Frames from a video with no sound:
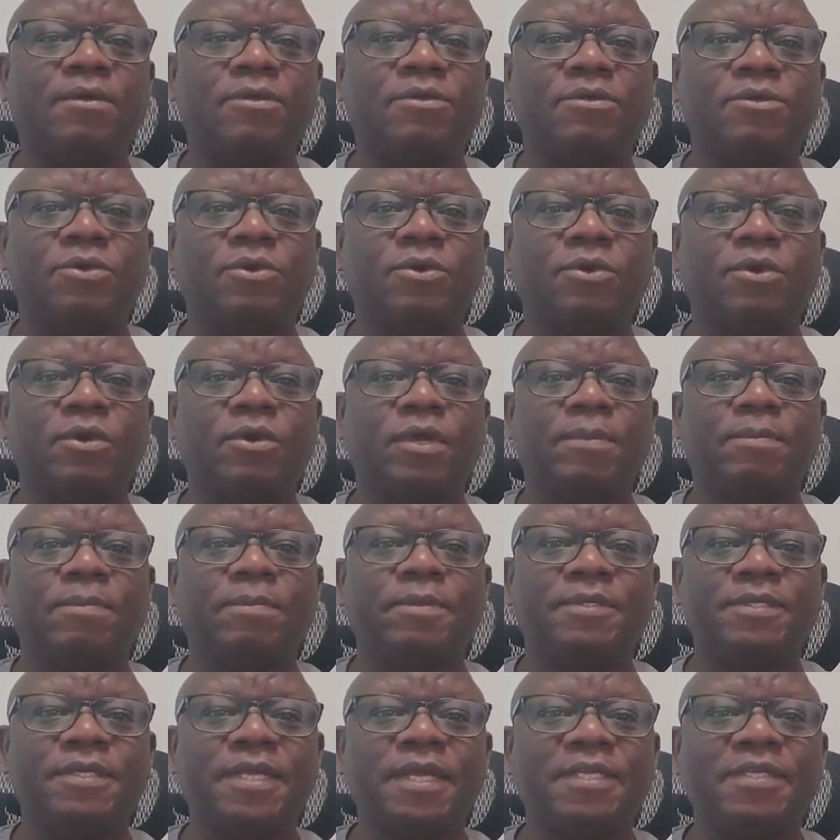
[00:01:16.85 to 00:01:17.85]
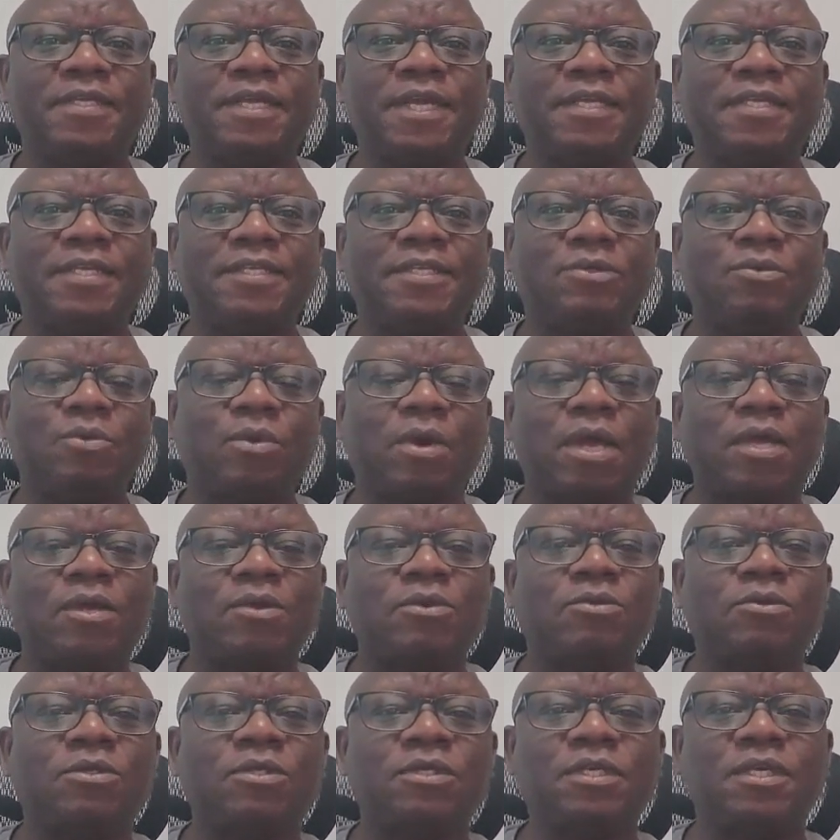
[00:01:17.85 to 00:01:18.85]
So a business, that is why
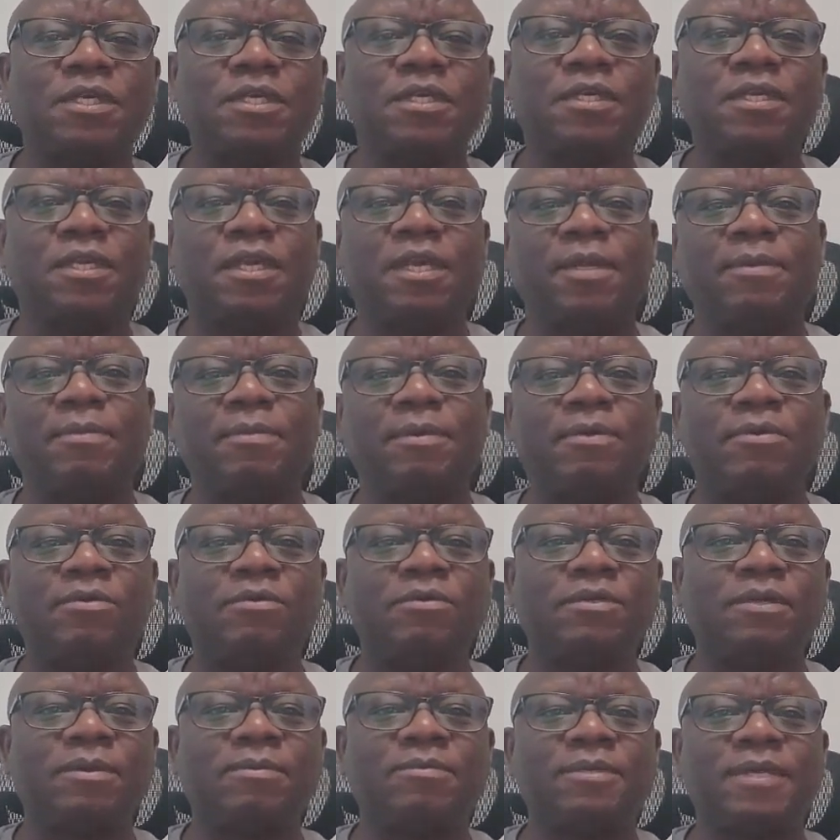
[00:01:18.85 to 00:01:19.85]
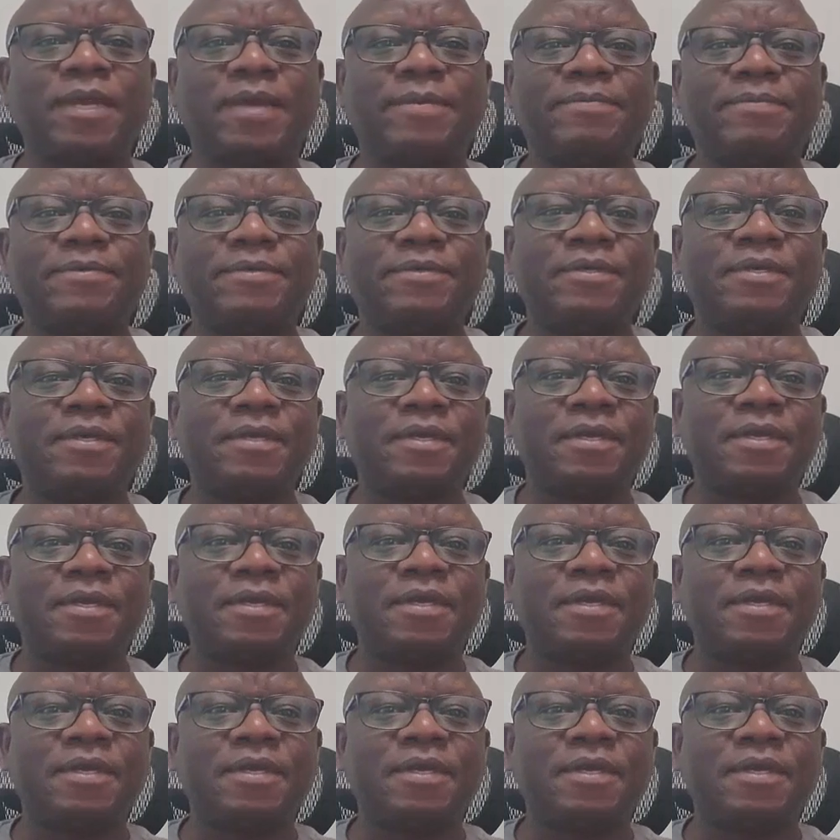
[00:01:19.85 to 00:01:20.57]
you see in the neighborhood sometimes